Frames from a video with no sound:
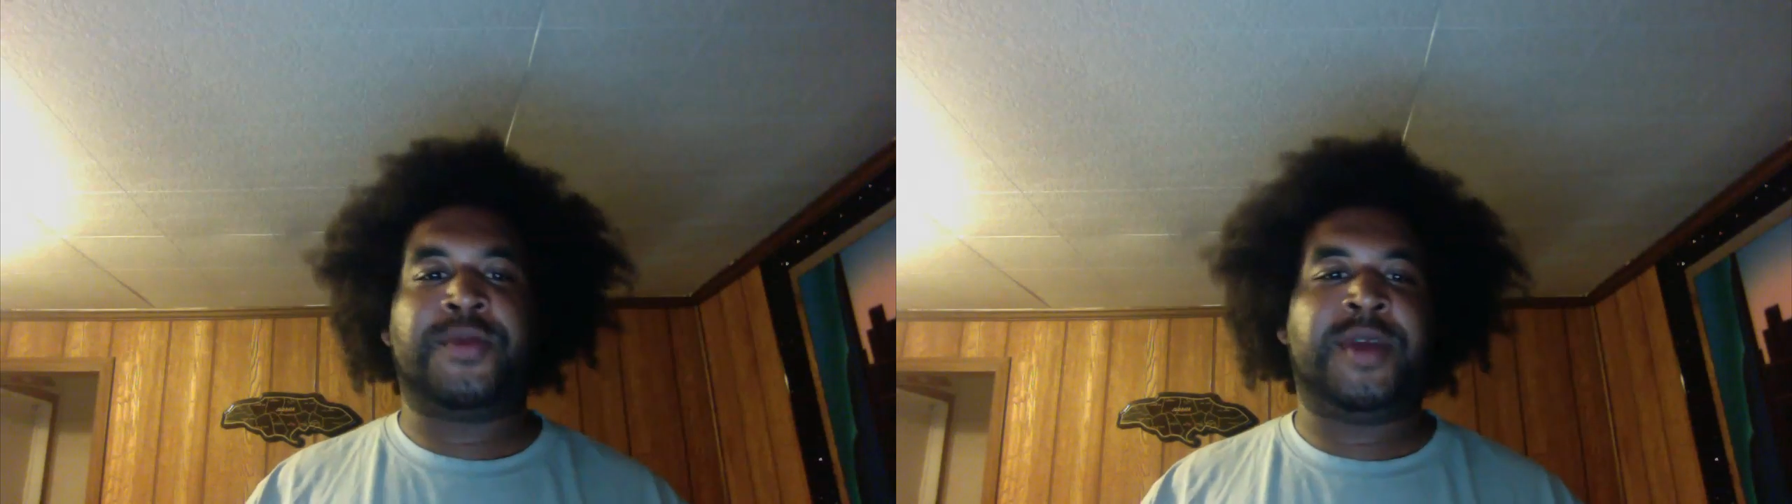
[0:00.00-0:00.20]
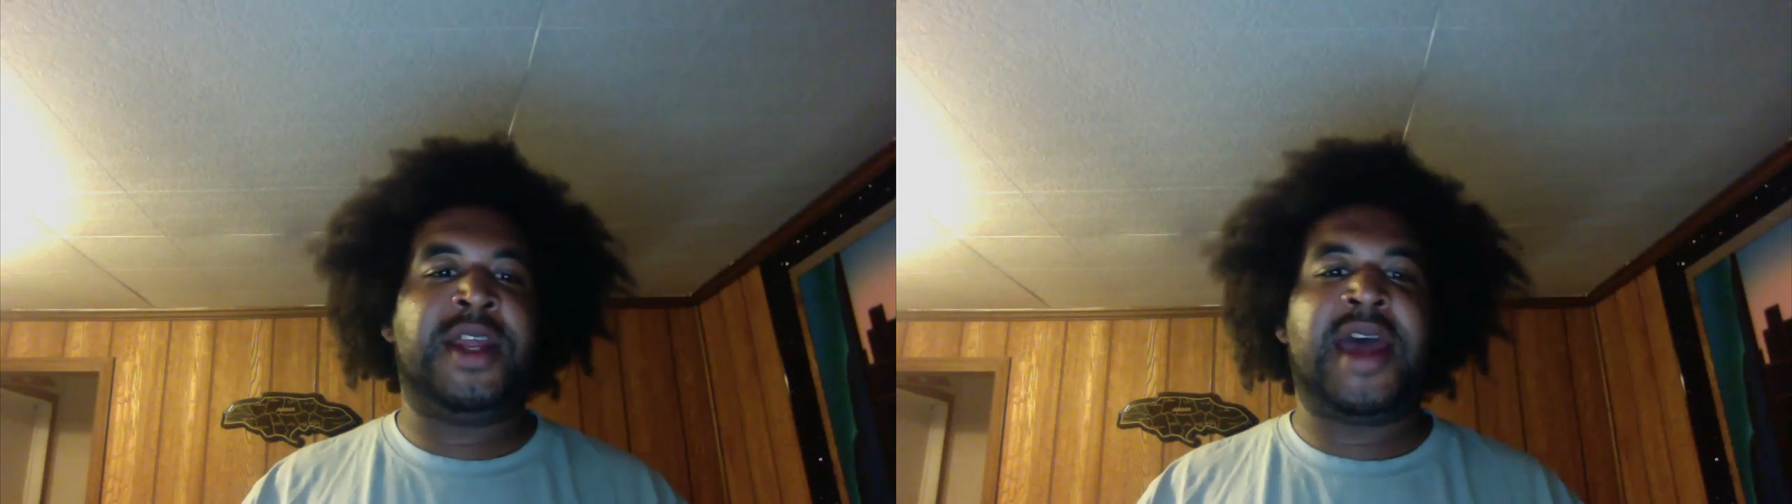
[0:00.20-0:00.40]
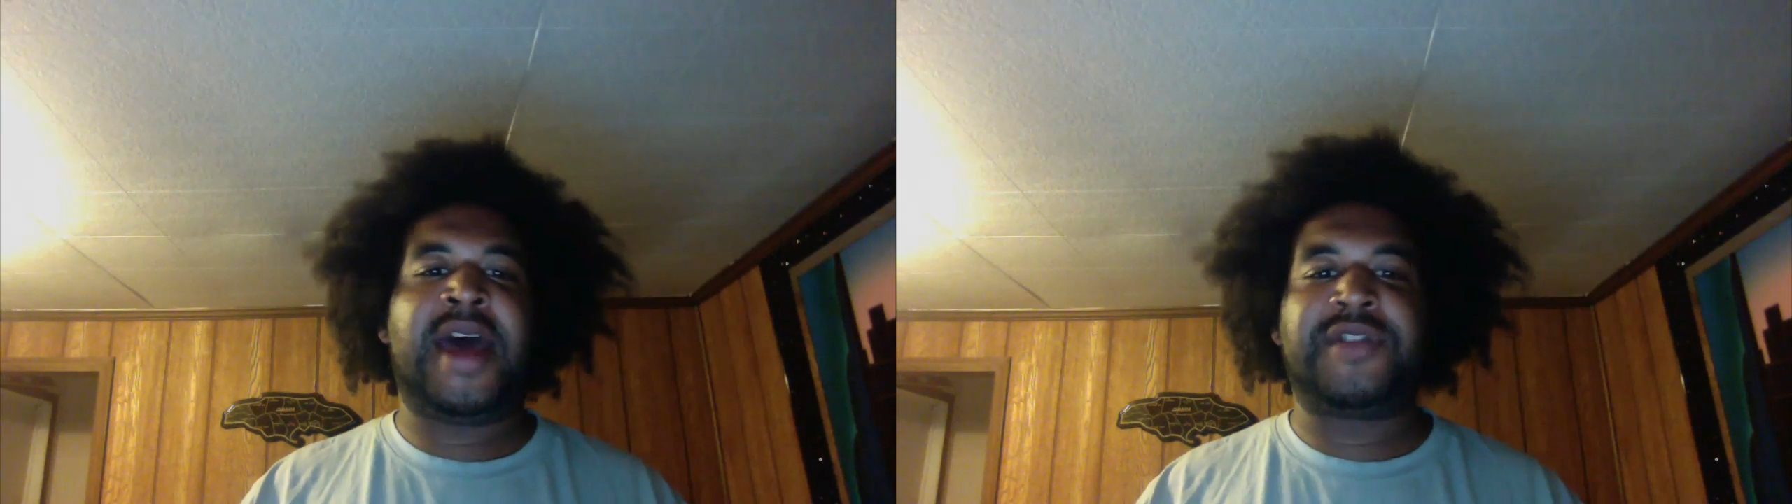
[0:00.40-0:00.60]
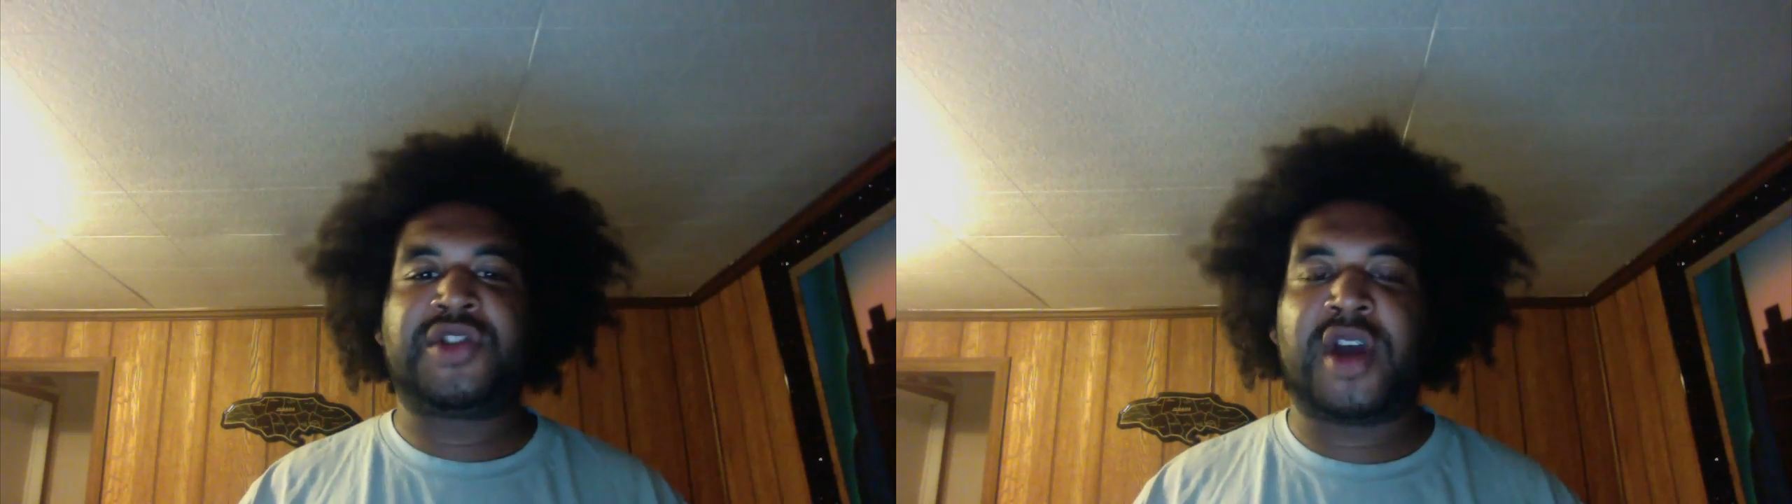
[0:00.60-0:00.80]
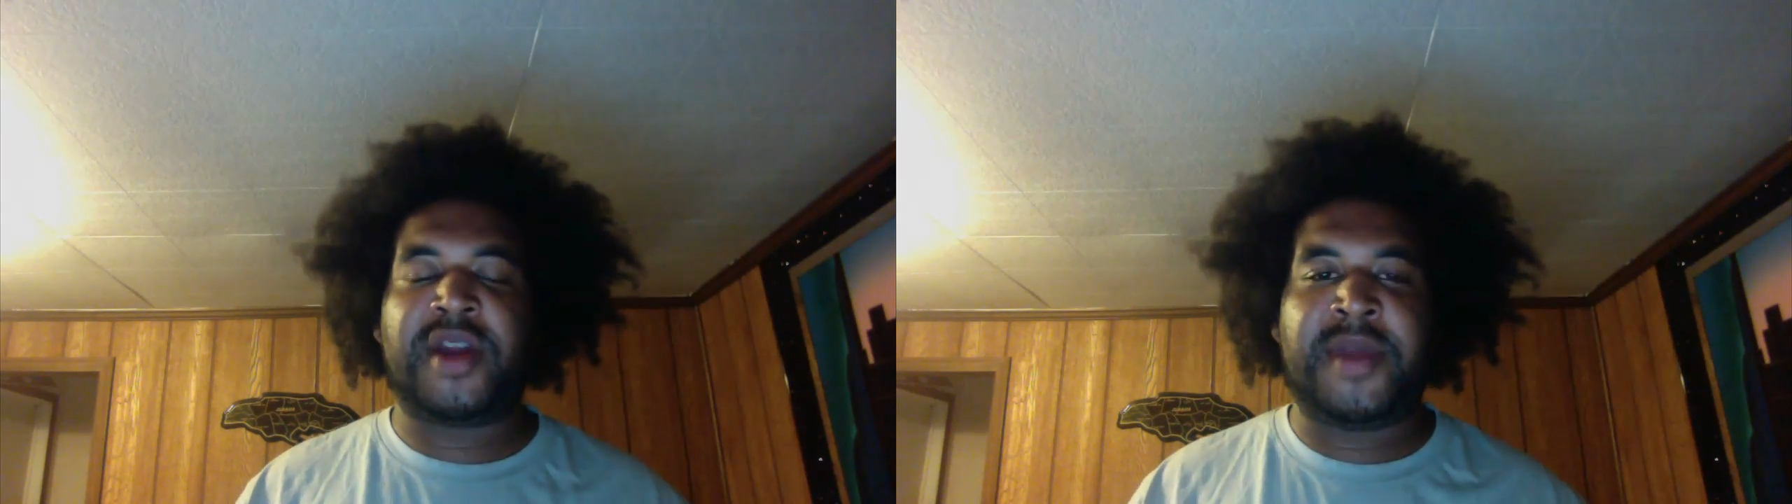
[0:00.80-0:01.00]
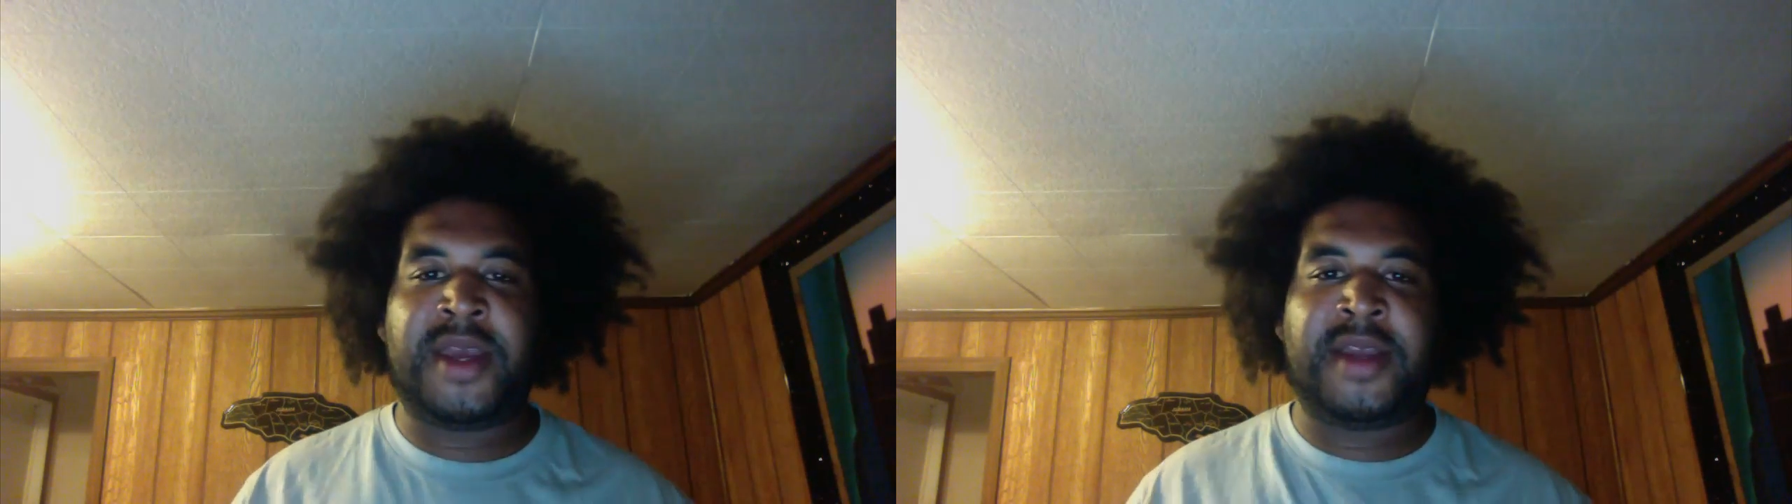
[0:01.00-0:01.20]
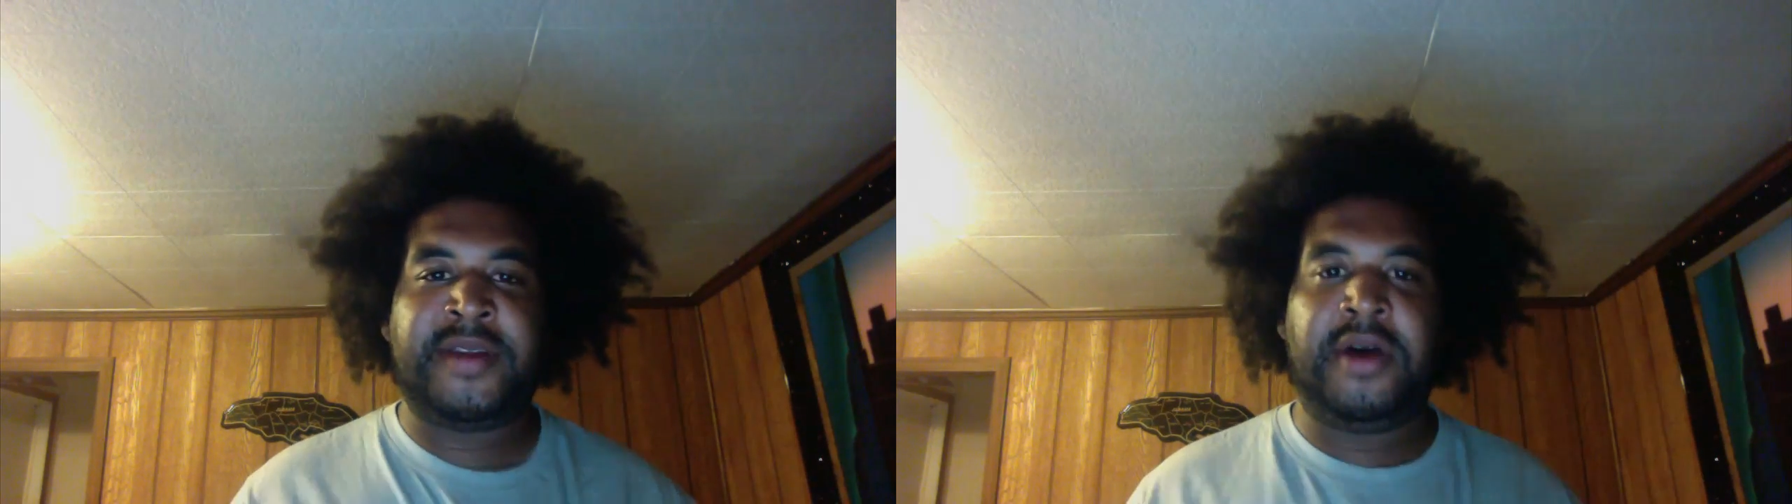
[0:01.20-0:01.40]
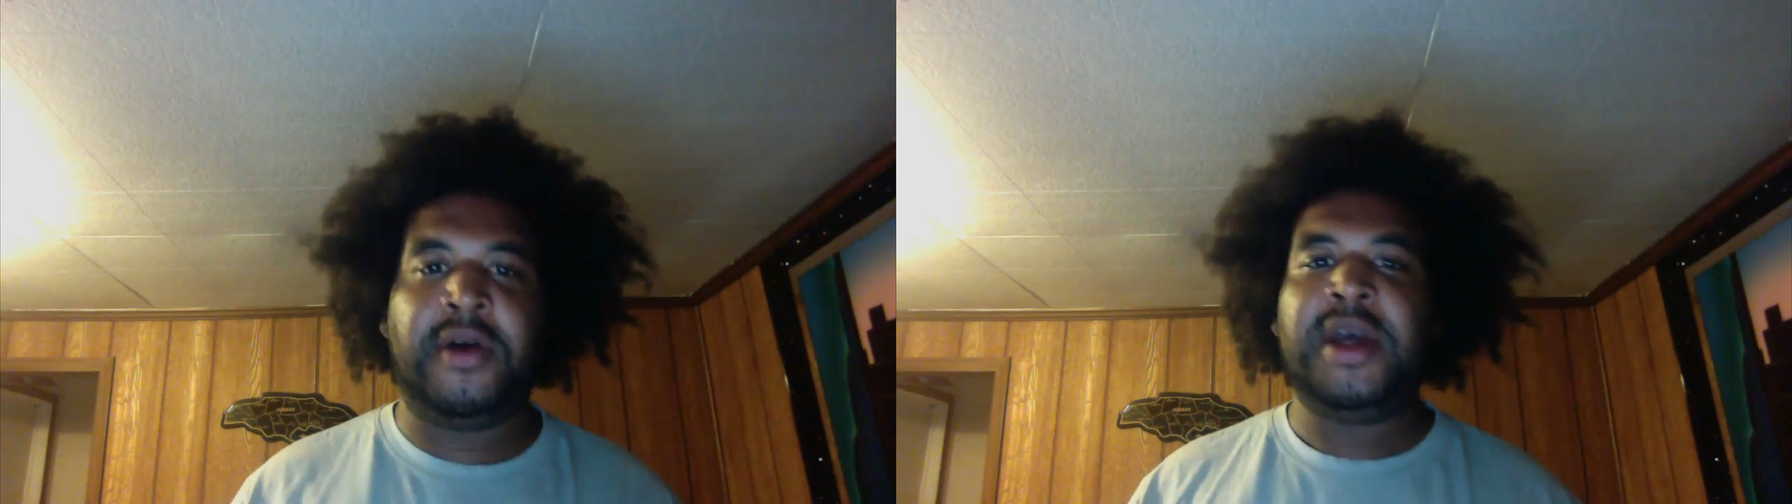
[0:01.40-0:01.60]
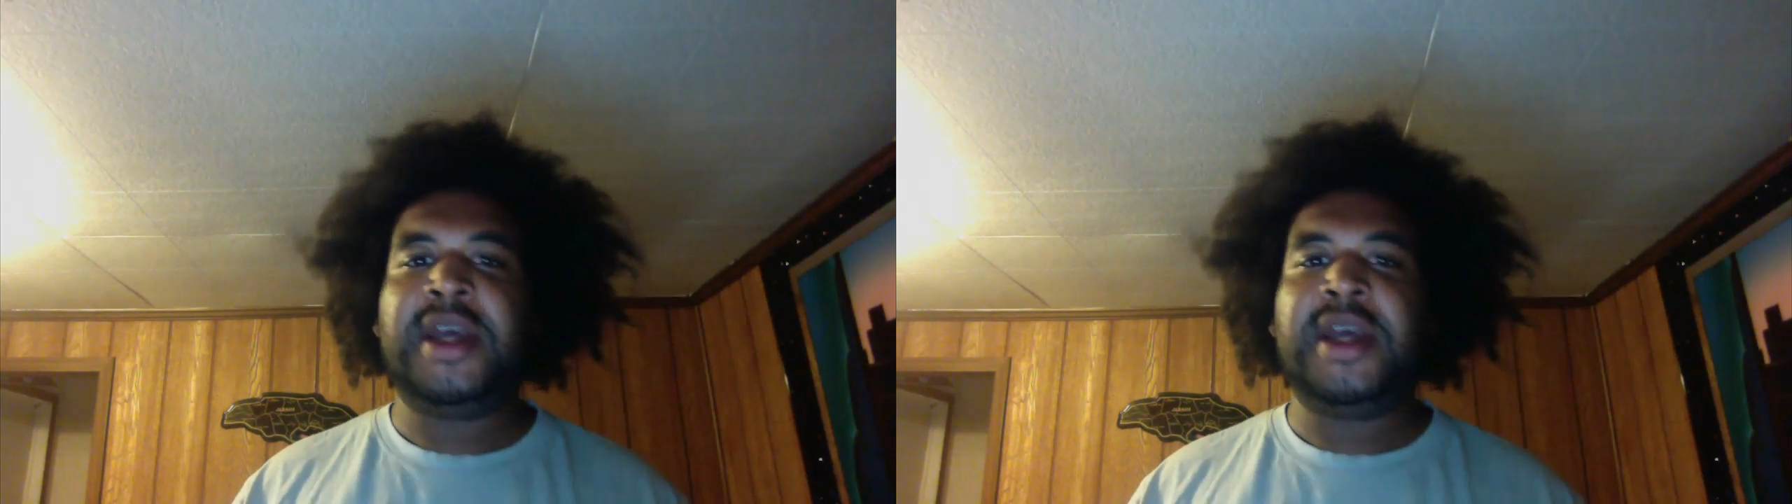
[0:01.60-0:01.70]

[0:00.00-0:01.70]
He didn't have to try to make a deal.